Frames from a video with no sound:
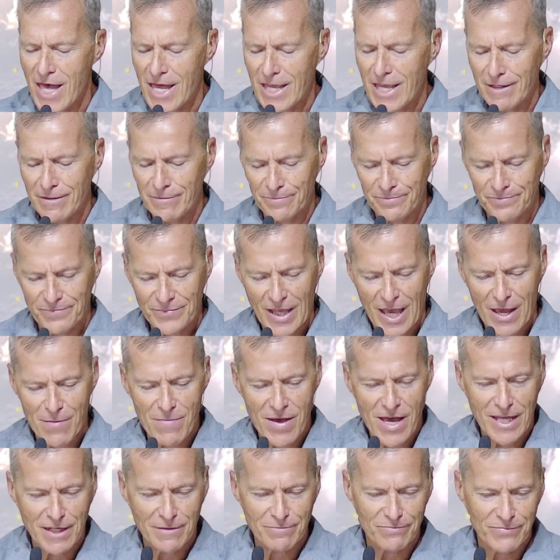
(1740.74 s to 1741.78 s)
Amen.
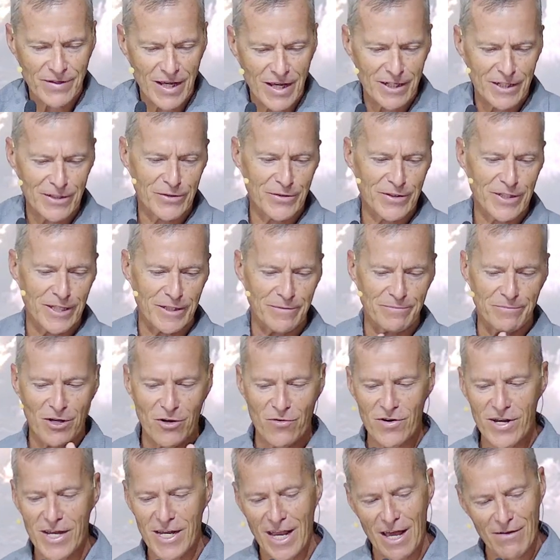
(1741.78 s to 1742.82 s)
Amen. Hallelujah. All
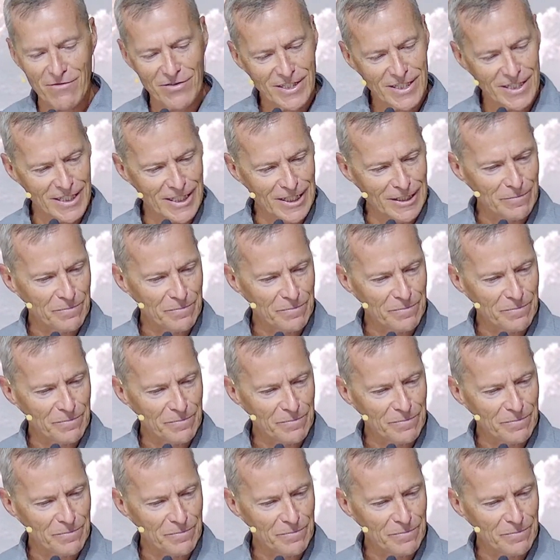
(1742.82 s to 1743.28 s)
right, have a seat.